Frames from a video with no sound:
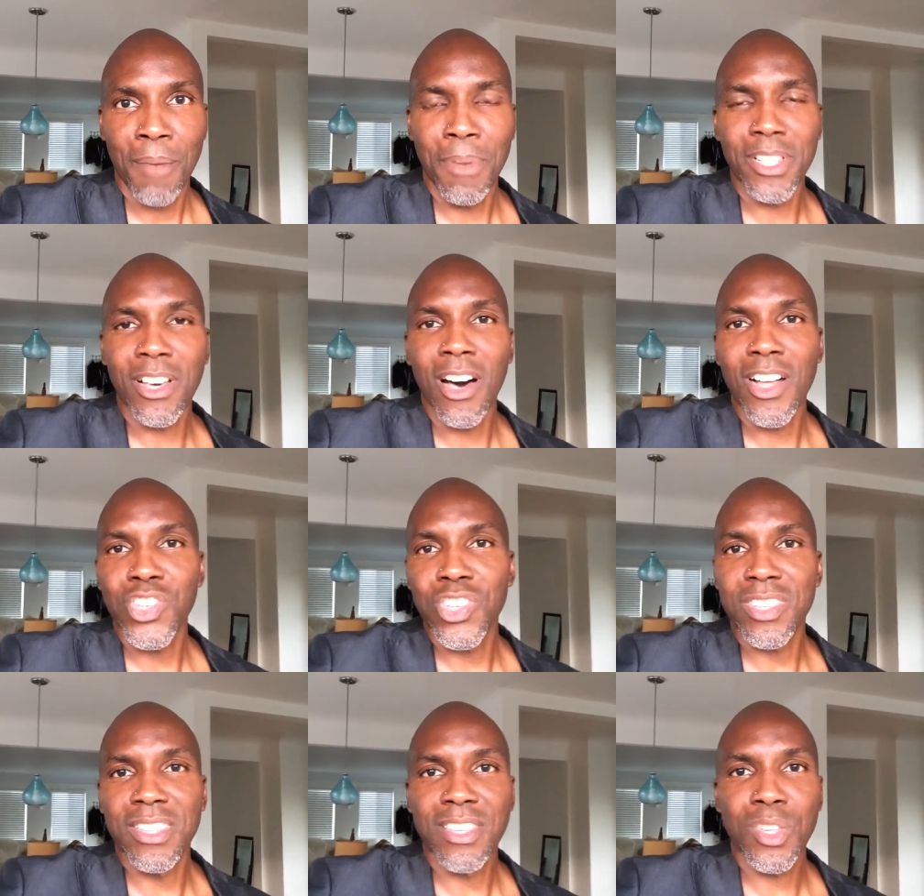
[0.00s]
but
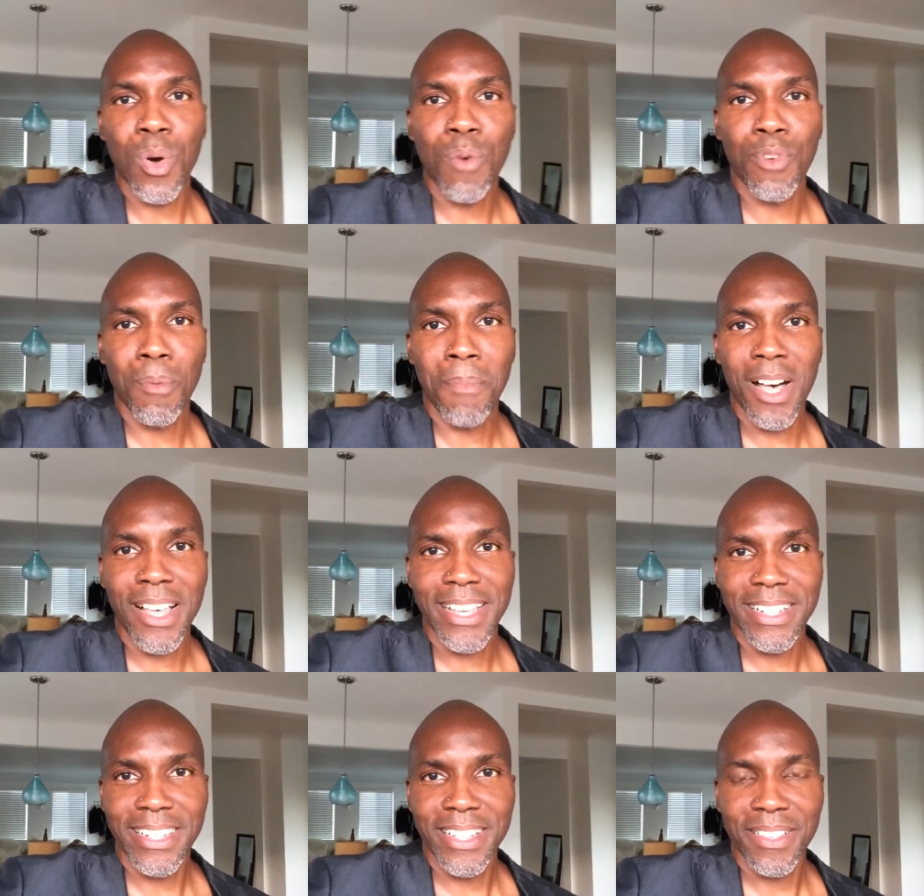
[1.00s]
consciousness over
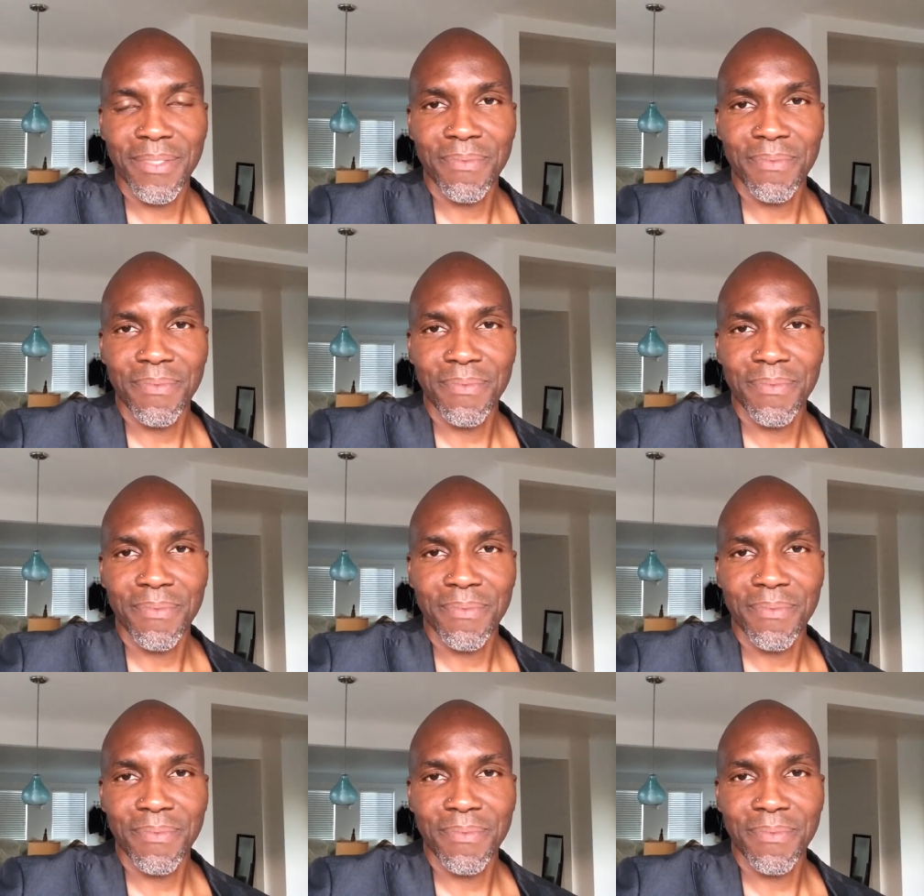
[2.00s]
mind.